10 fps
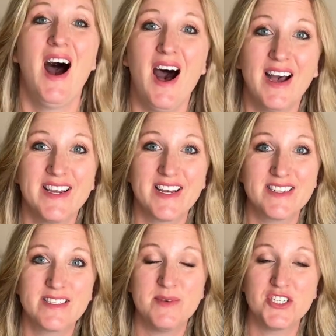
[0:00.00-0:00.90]
Hi,
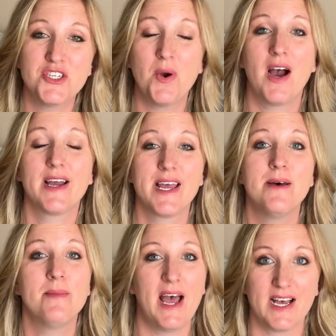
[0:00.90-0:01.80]
nice to meet you. I
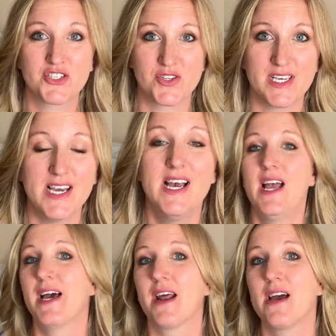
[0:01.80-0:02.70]
am Ashley,
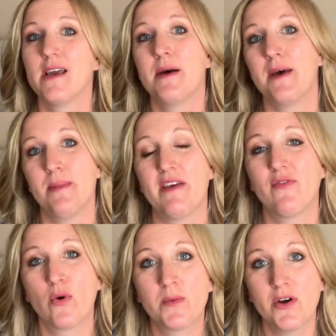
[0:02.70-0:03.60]
and I am a
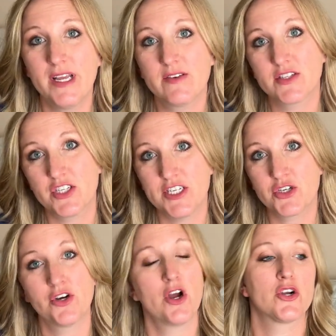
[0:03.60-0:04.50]
former English
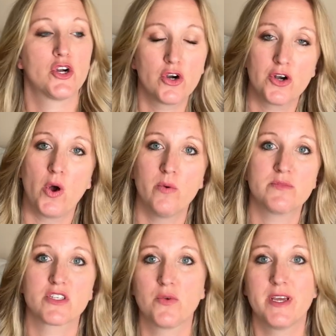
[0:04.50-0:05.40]
teacher, a current
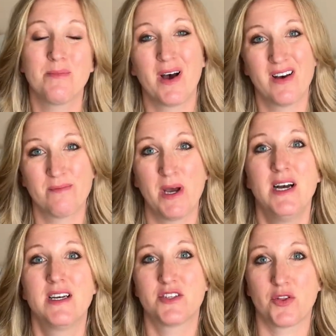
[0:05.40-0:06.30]
homeschooling mom
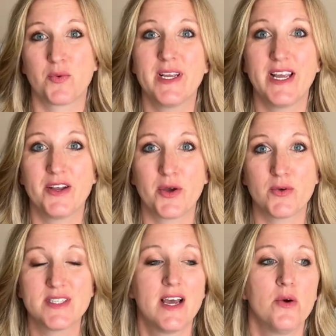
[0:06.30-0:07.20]
to three
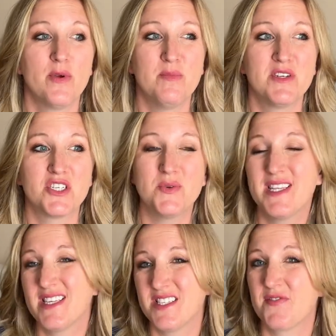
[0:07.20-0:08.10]
kiddos. We've been doing
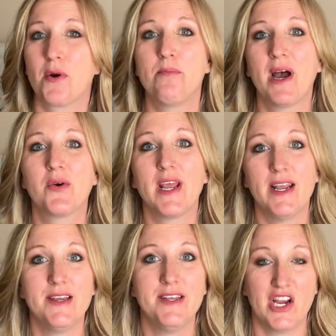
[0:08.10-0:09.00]
this for about
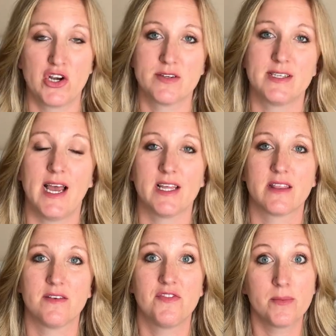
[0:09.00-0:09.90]
eight years at
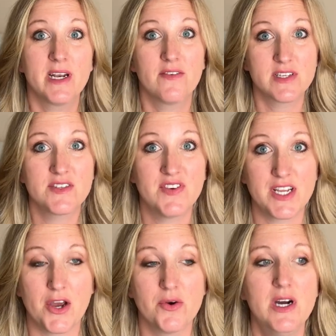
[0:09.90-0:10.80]
the filming of this
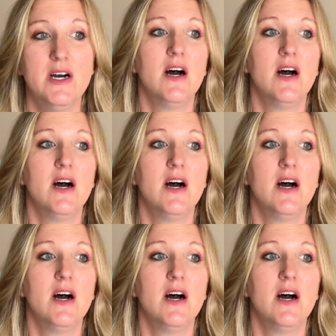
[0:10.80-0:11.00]
video,